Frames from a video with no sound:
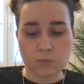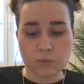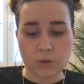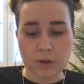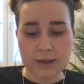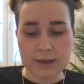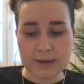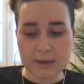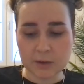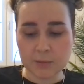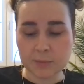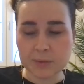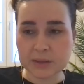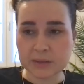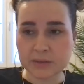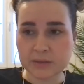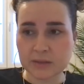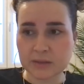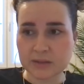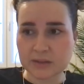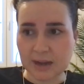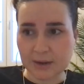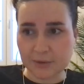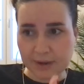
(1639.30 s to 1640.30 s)
a little bit the
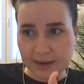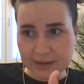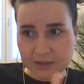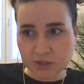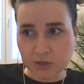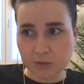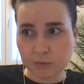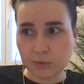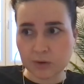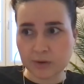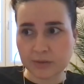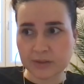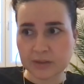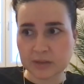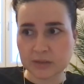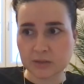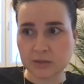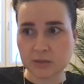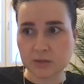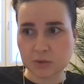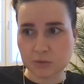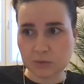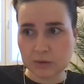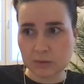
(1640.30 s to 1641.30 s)
direction where the
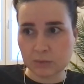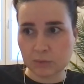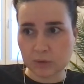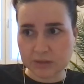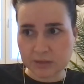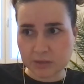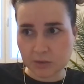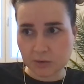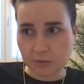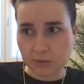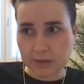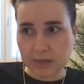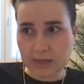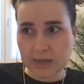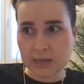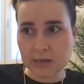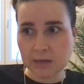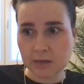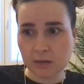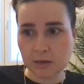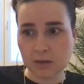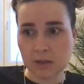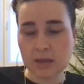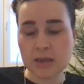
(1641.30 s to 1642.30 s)
industry was going
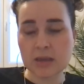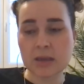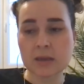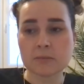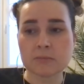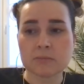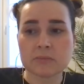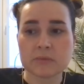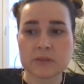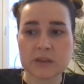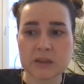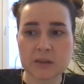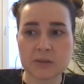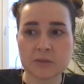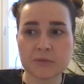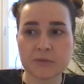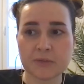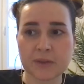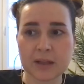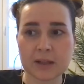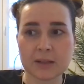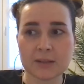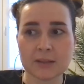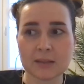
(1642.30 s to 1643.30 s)
in. He didn't
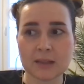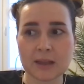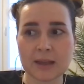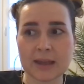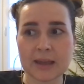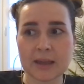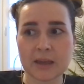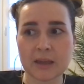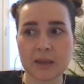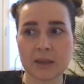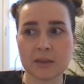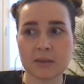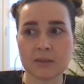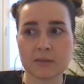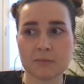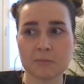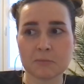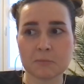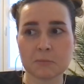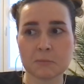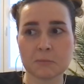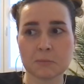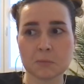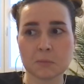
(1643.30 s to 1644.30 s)
felt like
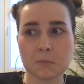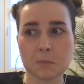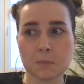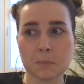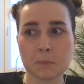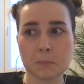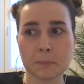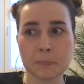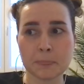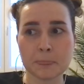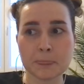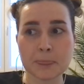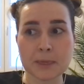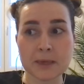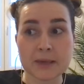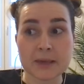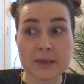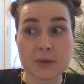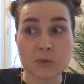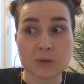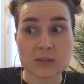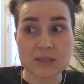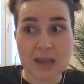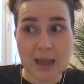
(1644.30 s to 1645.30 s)

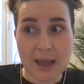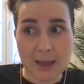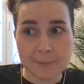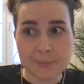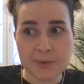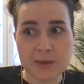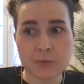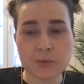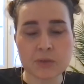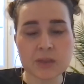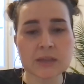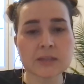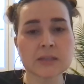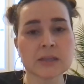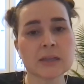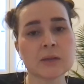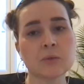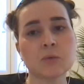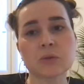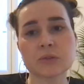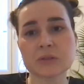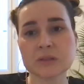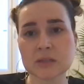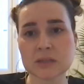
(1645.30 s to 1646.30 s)
he was happy with it, and he
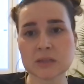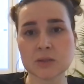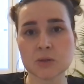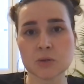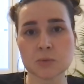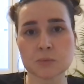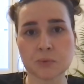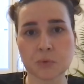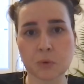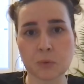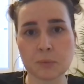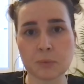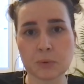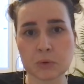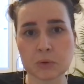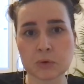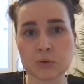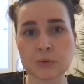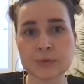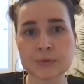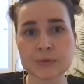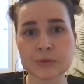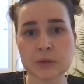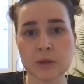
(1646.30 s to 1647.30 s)
wanted to
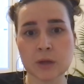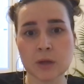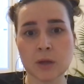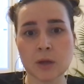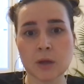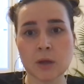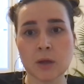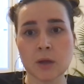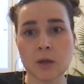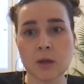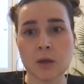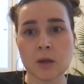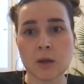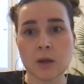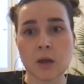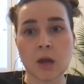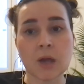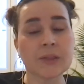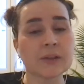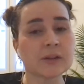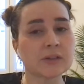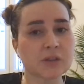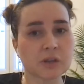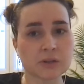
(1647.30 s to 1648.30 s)
propose
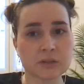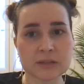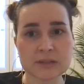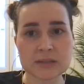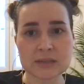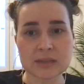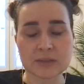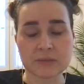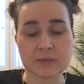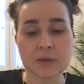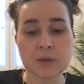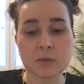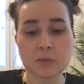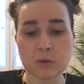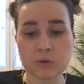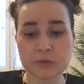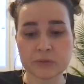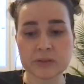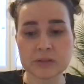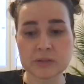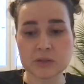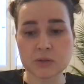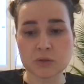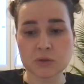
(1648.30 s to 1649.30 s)
an alternative. He
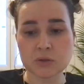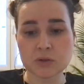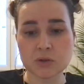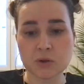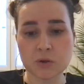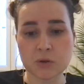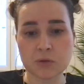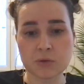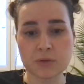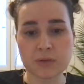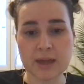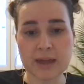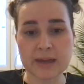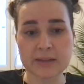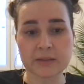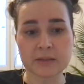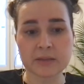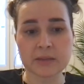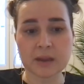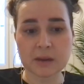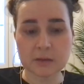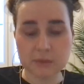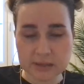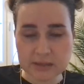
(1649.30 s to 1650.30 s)
wanted to show that
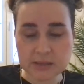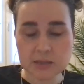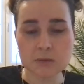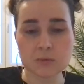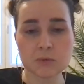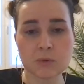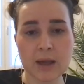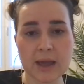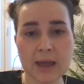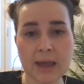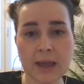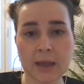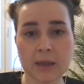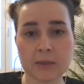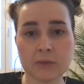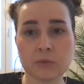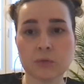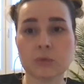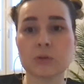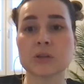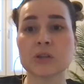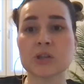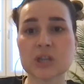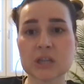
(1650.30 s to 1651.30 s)
there is a way
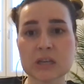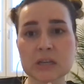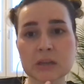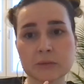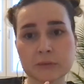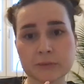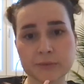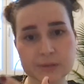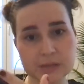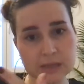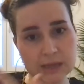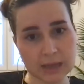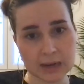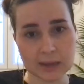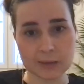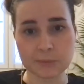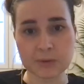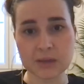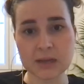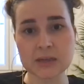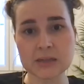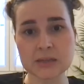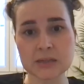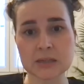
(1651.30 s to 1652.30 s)
to achieve
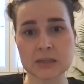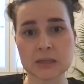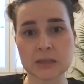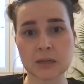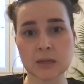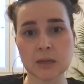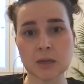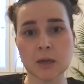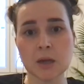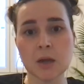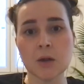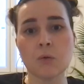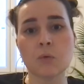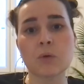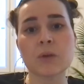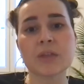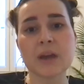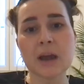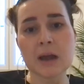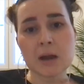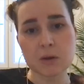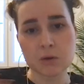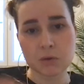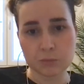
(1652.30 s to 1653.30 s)
scalability
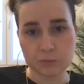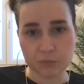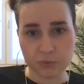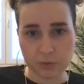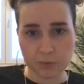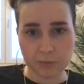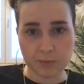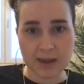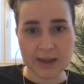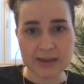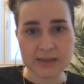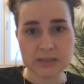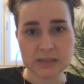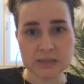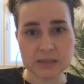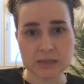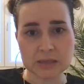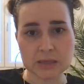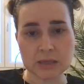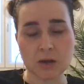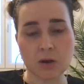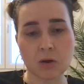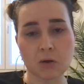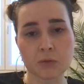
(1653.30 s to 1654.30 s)
without
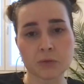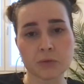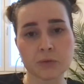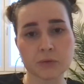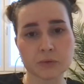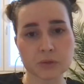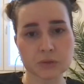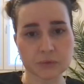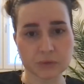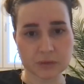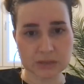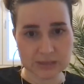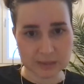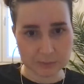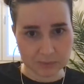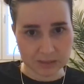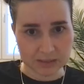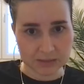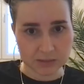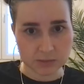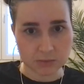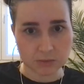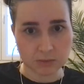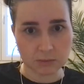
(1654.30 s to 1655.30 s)
compromising on those
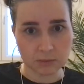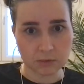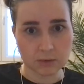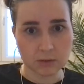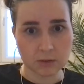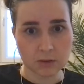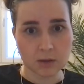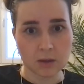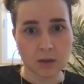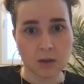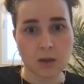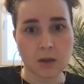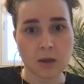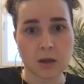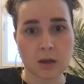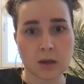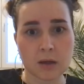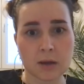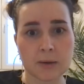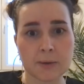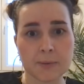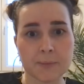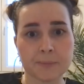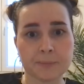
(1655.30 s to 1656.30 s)
fundamental.
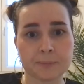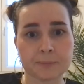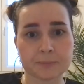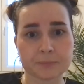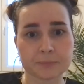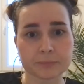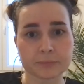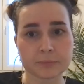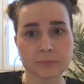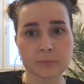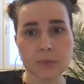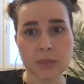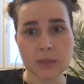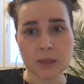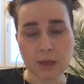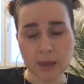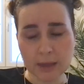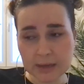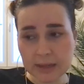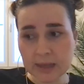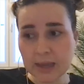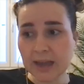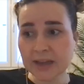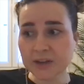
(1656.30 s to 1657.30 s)
Um,
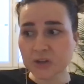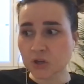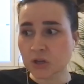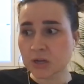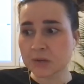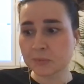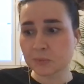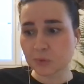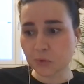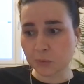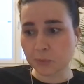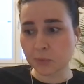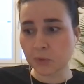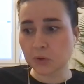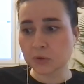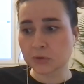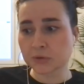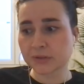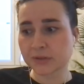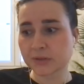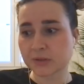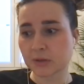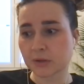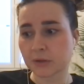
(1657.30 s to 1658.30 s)
and he actually
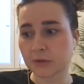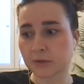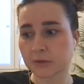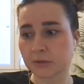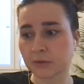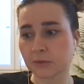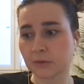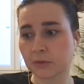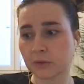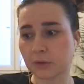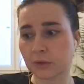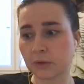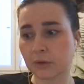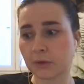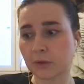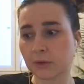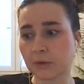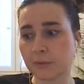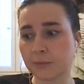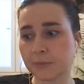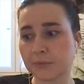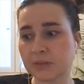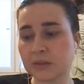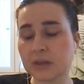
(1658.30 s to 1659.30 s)
proposed
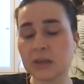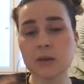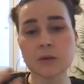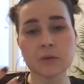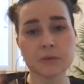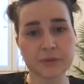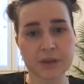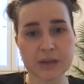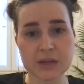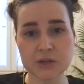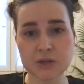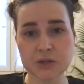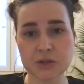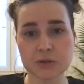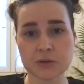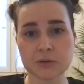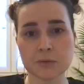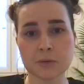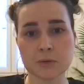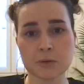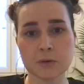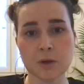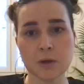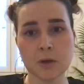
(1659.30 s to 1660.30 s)
the
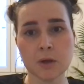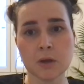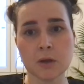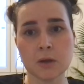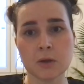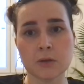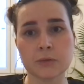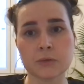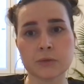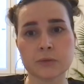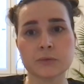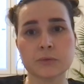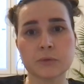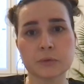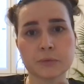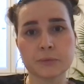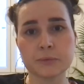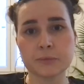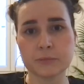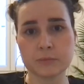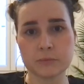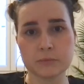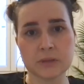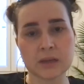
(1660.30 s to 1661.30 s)
innovation.
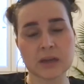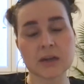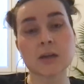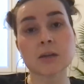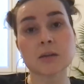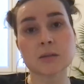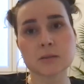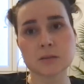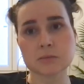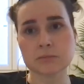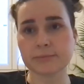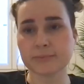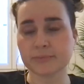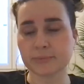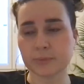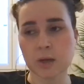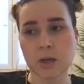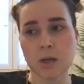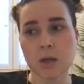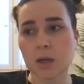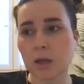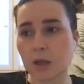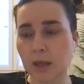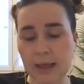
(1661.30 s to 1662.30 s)
There's
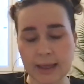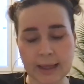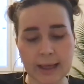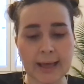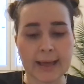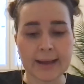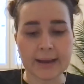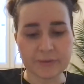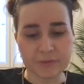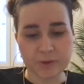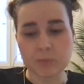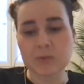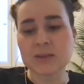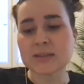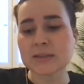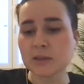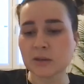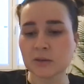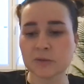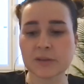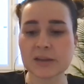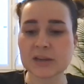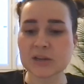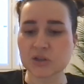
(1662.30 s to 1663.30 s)
Alephium has
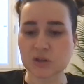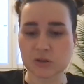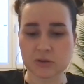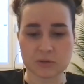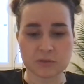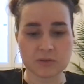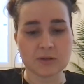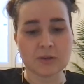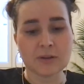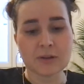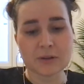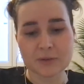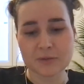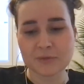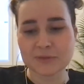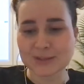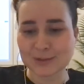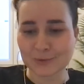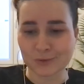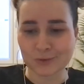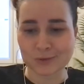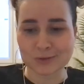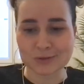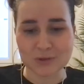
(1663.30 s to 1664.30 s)
innovation on a lot of
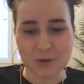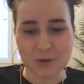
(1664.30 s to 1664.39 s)
different